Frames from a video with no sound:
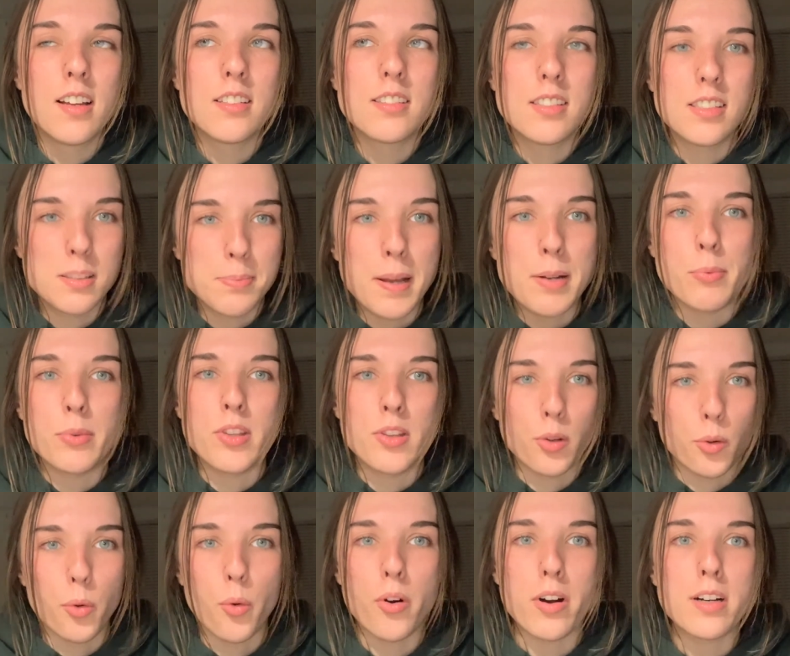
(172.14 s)
to spend with
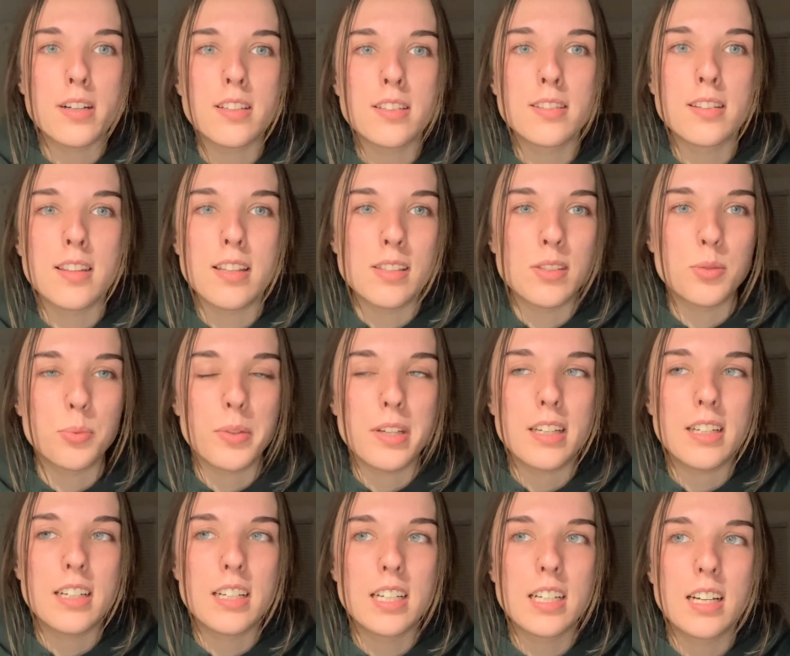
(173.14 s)
the Lord this
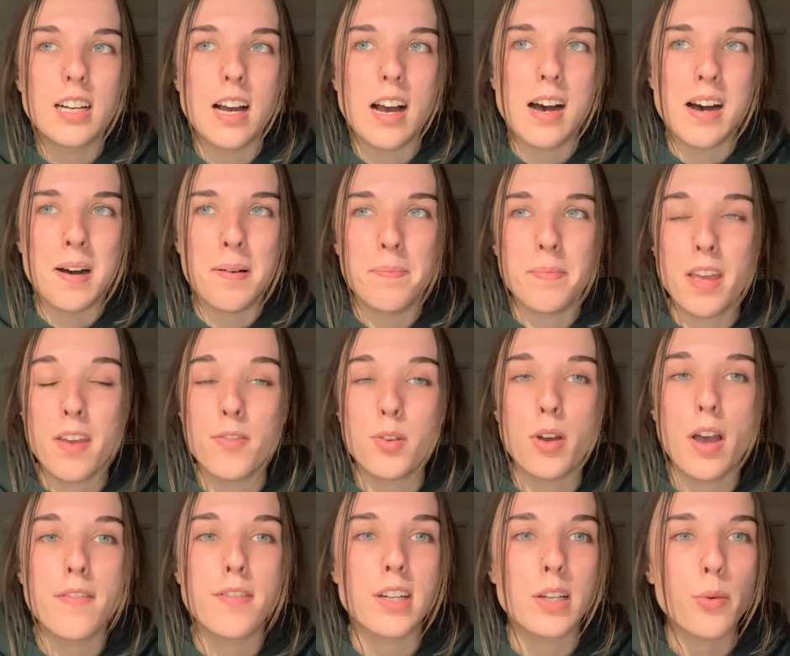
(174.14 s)
week. Um, if
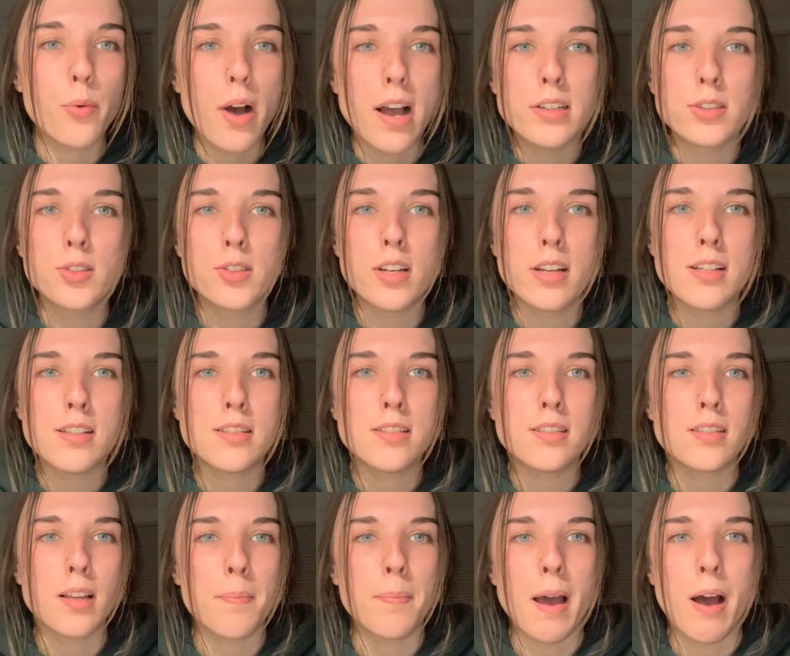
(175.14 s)
you have any
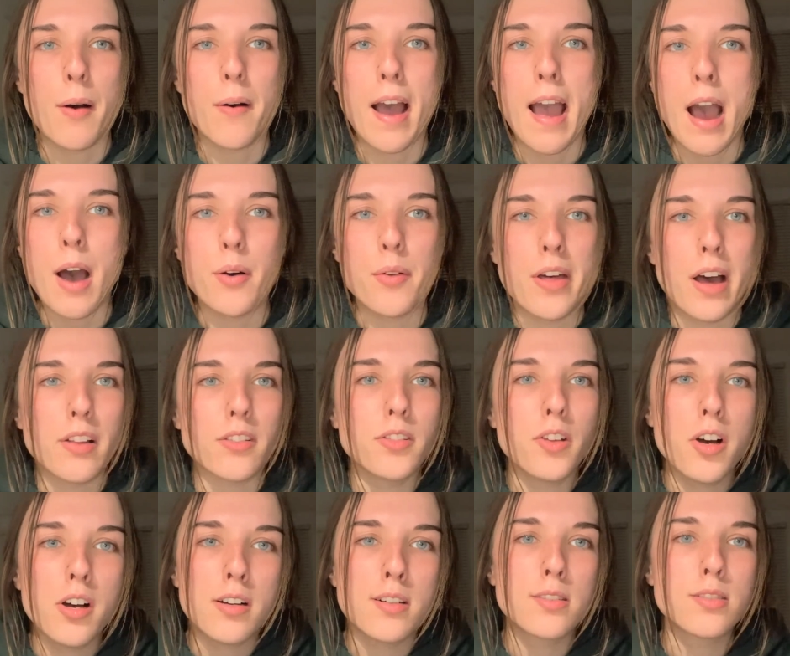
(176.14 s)
questions about how that
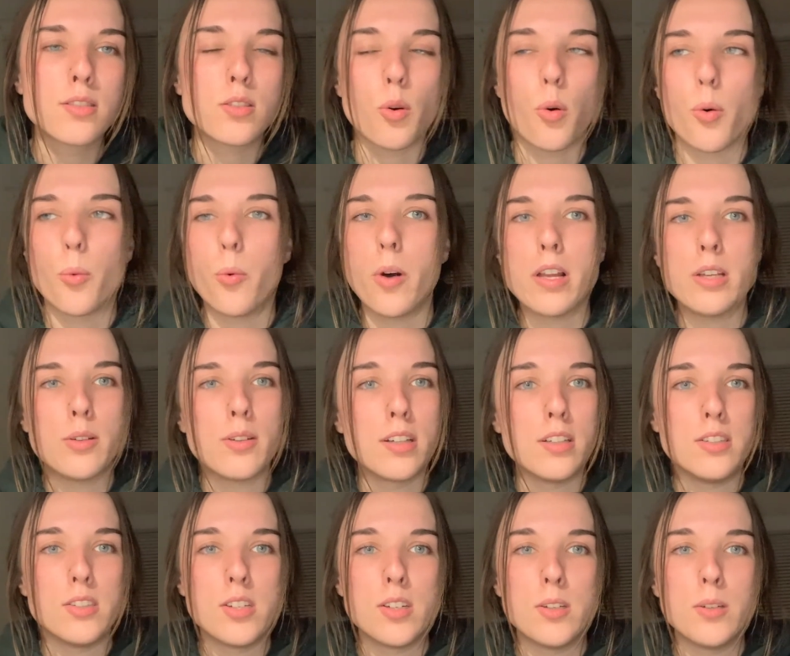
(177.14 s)
looks or what you
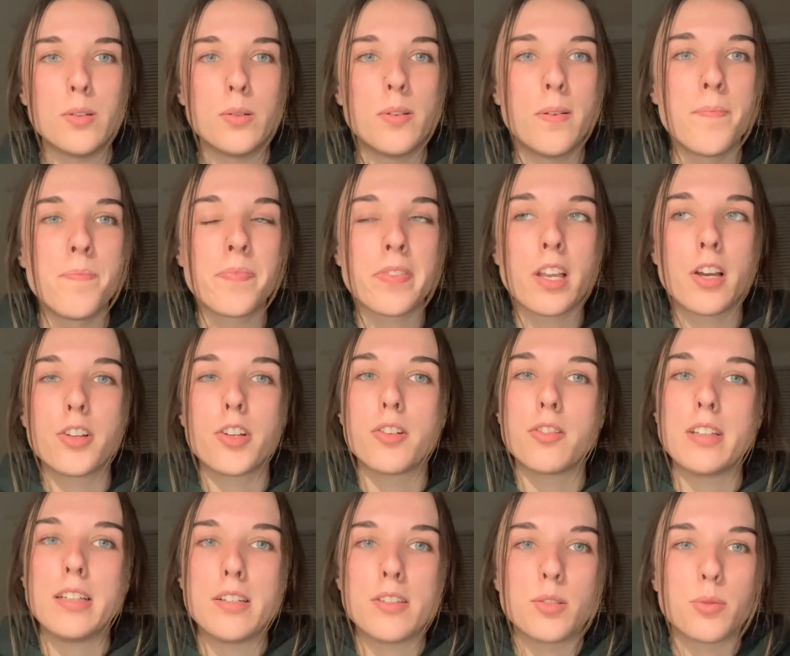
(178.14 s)
can do, your
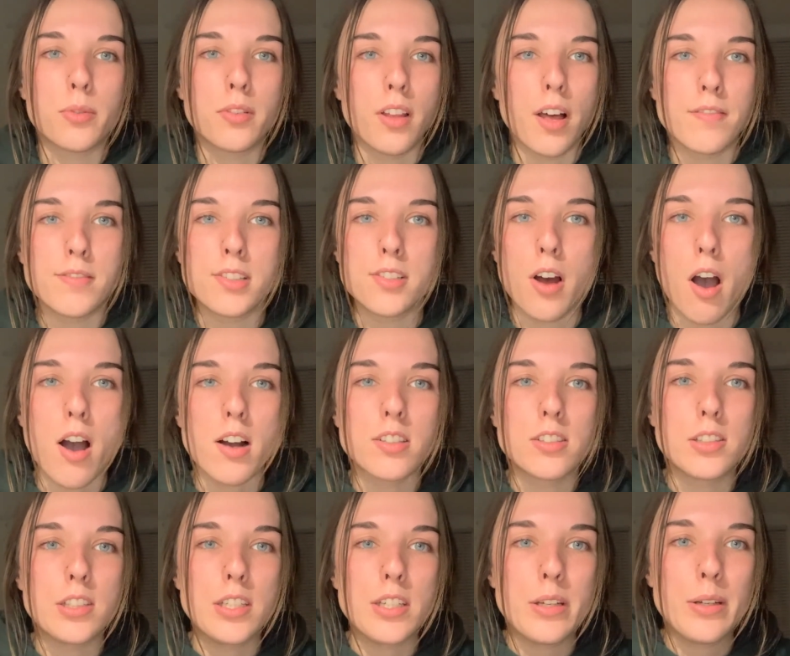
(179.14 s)
leaders would love to talk
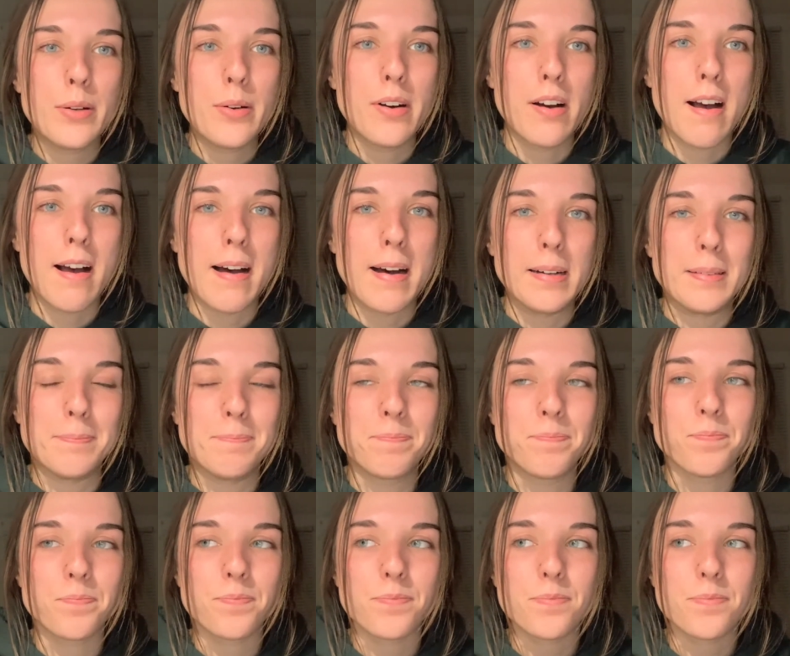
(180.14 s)
to you. Um,